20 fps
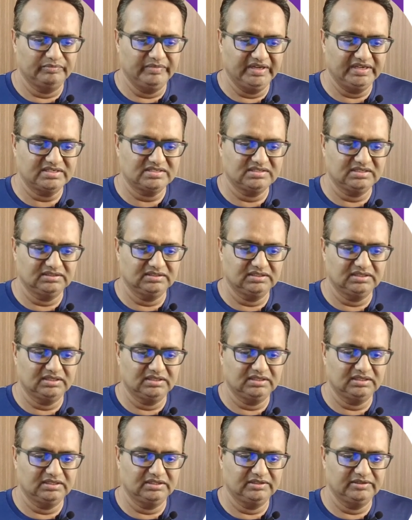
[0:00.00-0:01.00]
based on
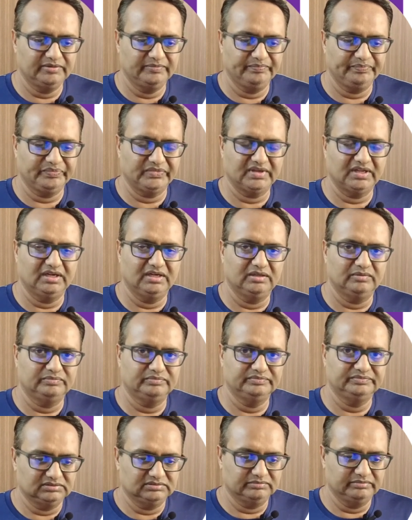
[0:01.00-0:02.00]

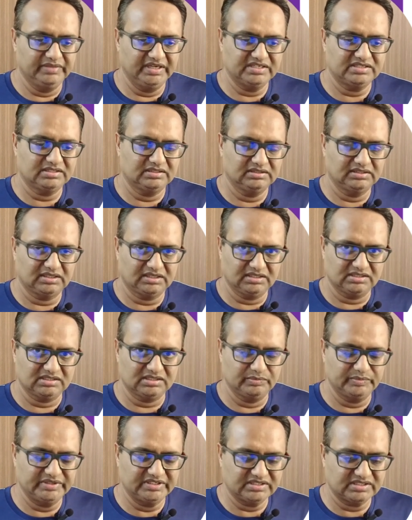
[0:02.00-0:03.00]
the
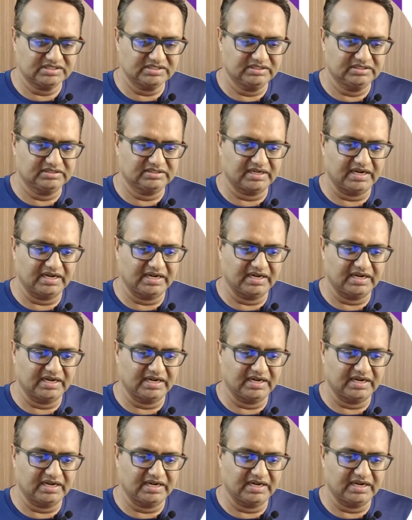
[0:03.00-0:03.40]
customer's